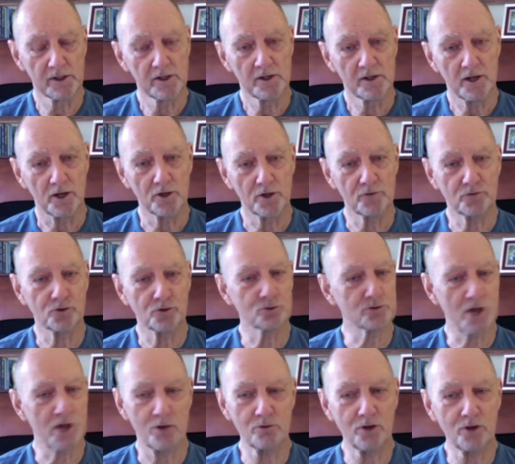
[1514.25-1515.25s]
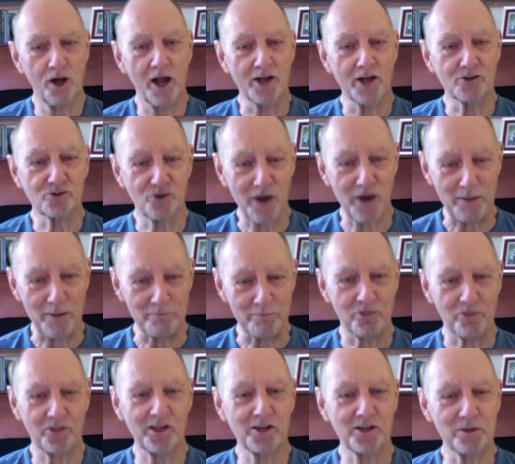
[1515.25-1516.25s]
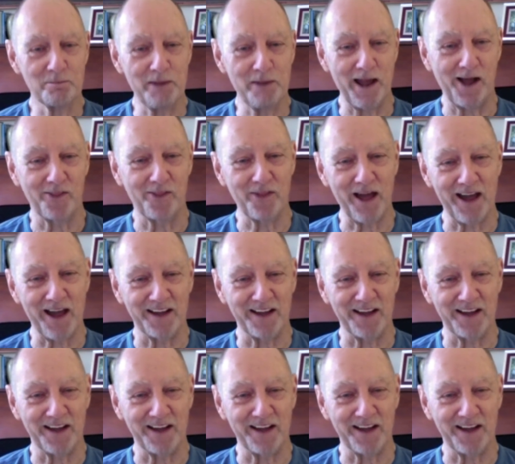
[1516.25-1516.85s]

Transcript: And if you don't like Trump, think about that.